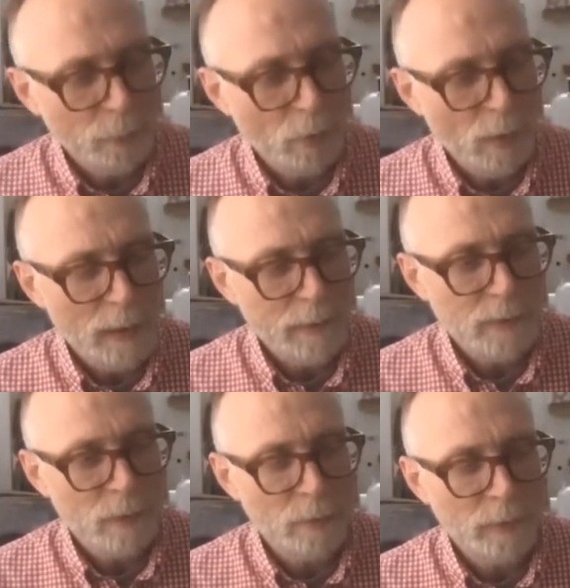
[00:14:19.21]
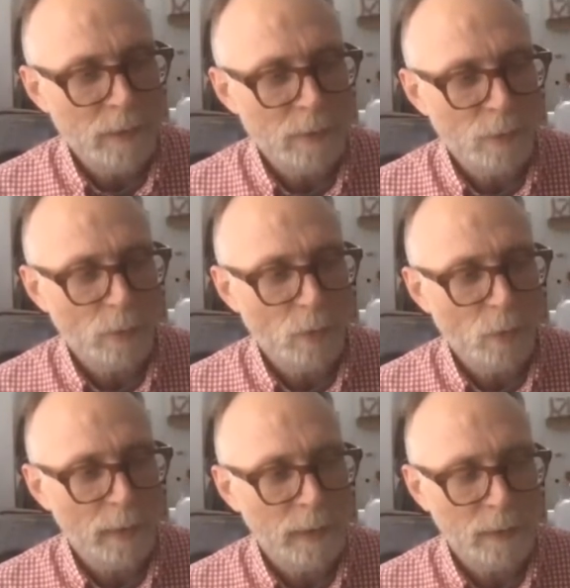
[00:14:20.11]
prior to going into
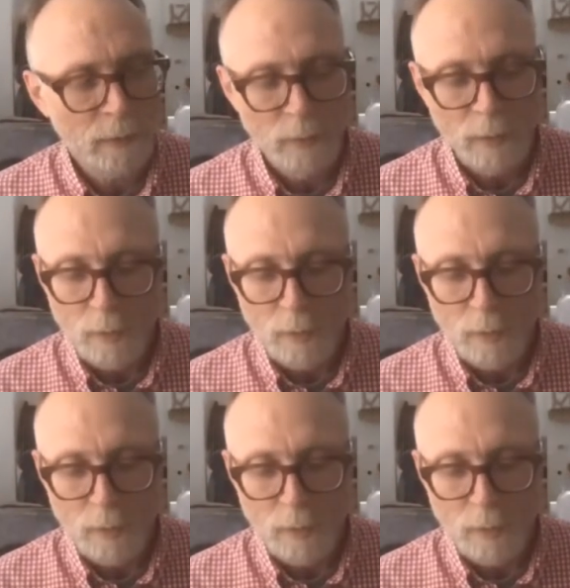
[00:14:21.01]
recording.